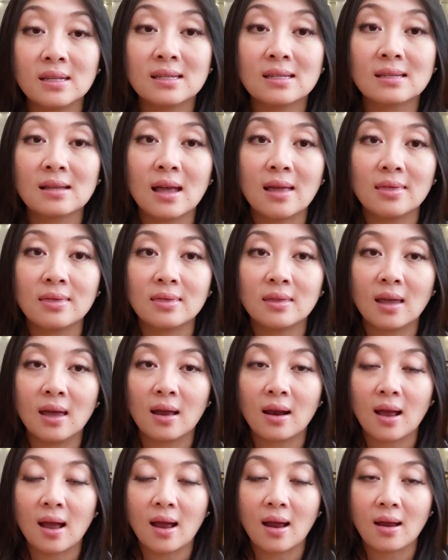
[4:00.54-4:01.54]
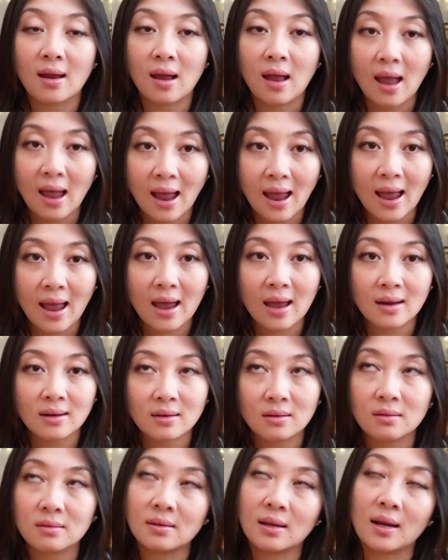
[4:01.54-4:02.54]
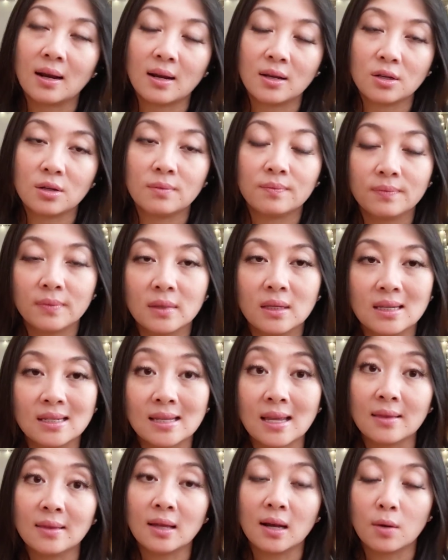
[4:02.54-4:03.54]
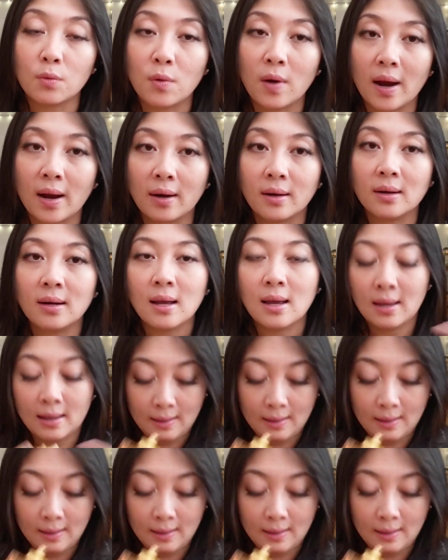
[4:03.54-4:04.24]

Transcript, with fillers: the scent that I had, the scent that I wear.